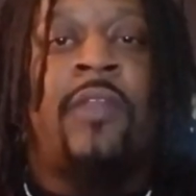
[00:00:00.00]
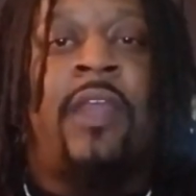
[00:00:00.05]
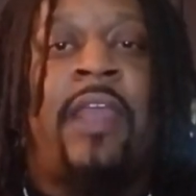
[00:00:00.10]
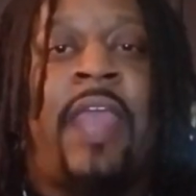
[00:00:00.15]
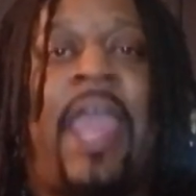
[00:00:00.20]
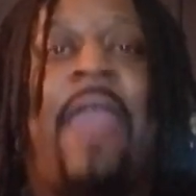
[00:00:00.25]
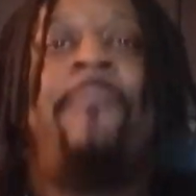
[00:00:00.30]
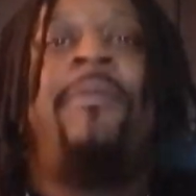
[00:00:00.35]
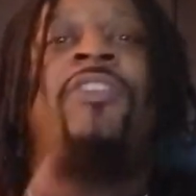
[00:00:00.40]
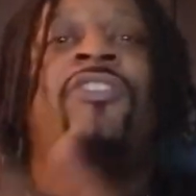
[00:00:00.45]

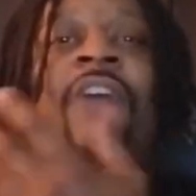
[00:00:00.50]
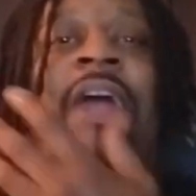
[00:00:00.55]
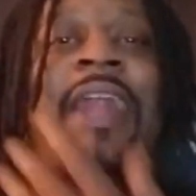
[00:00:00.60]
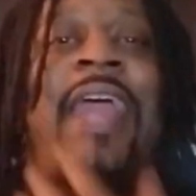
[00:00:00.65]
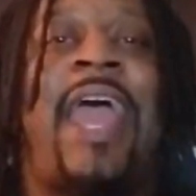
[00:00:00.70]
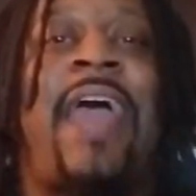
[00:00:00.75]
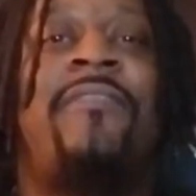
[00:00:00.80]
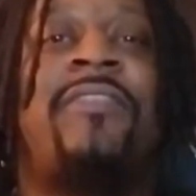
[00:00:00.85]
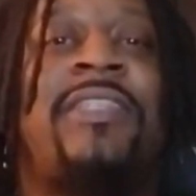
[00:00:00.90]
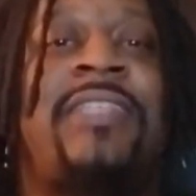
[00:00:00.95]
and be trying to
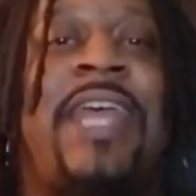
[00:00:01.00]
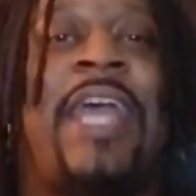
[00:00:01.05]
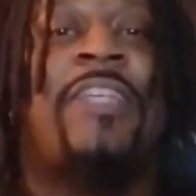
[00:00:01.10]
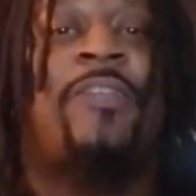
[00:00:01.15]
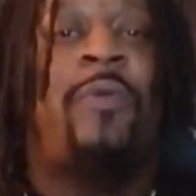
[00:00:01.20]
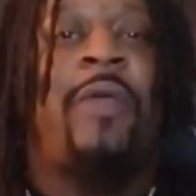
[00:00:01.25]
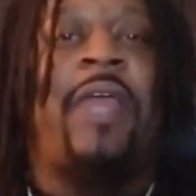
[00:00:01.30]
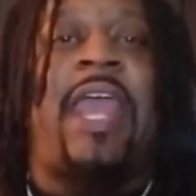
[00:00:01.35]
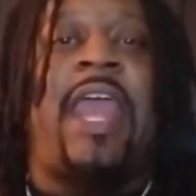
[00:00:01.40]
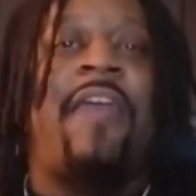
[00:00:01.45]
have sex
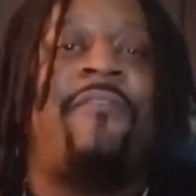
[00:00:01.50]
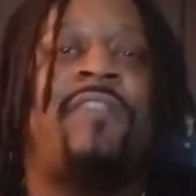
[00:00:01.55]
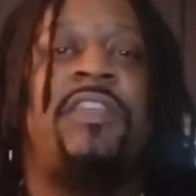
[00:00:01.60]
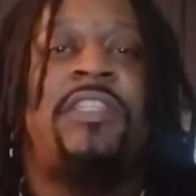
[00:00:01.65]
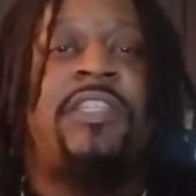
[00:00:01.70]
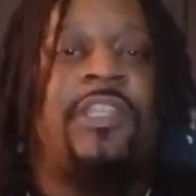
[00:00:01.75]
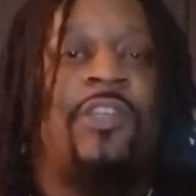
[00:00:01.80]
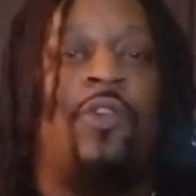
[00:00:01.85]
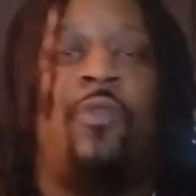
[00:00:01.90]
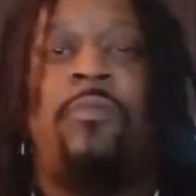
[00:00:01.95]
with every
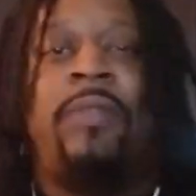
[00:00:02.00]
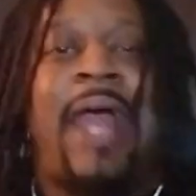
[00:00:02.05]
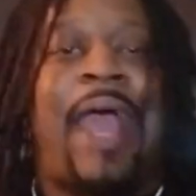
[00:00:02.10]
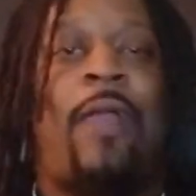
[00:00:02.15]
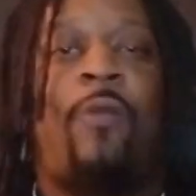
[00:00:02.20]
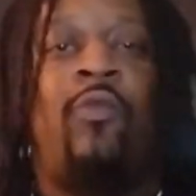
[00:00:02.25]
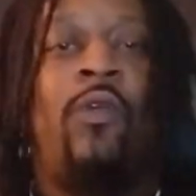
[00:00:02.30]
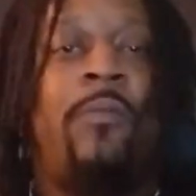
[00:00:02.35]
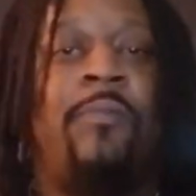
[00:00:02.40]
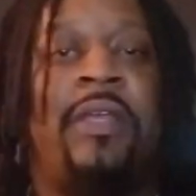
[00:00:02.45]
single
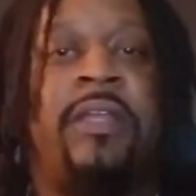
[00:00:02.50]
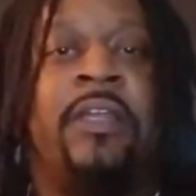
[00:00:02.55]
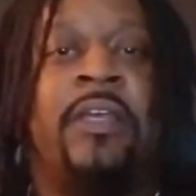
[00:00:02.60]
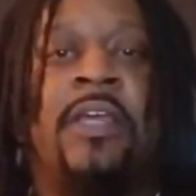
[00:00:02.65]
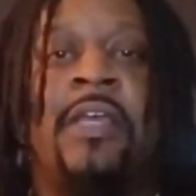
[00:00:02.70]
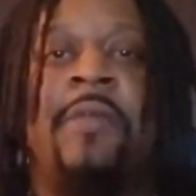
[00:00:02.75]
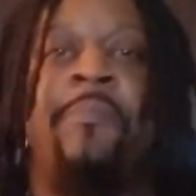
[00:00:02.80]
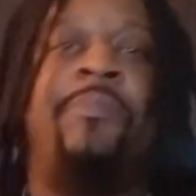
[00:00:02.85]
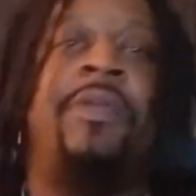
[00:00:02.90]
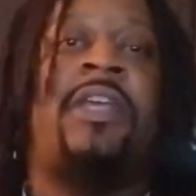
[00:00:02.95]
black woman
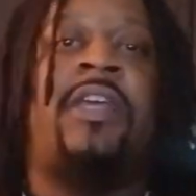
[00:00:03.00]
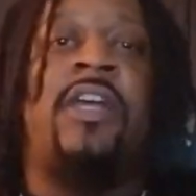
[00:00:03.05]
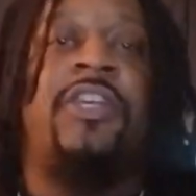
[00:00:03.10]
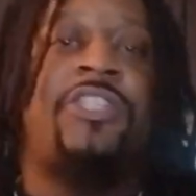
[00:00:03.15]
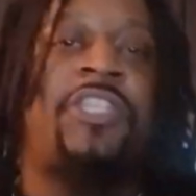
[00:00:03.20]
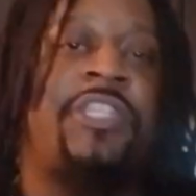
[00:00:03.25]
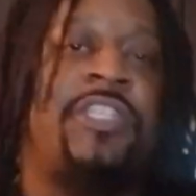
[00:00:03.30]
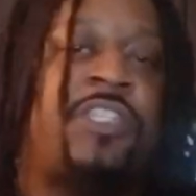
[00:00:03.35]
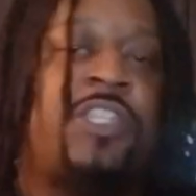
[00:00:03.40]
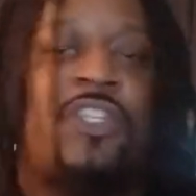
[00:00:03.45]
because
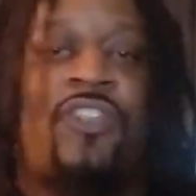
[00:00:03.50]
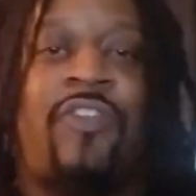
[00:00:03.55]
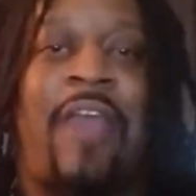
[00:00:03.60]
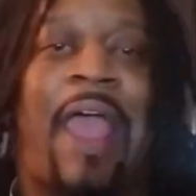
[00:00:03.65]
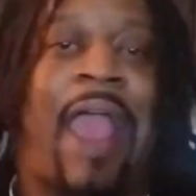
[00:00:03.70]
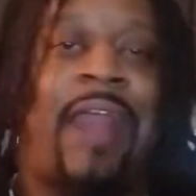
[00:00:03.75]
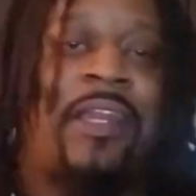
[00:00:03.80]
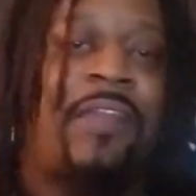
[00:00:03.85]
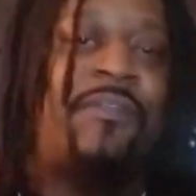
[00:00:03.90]
she's attractive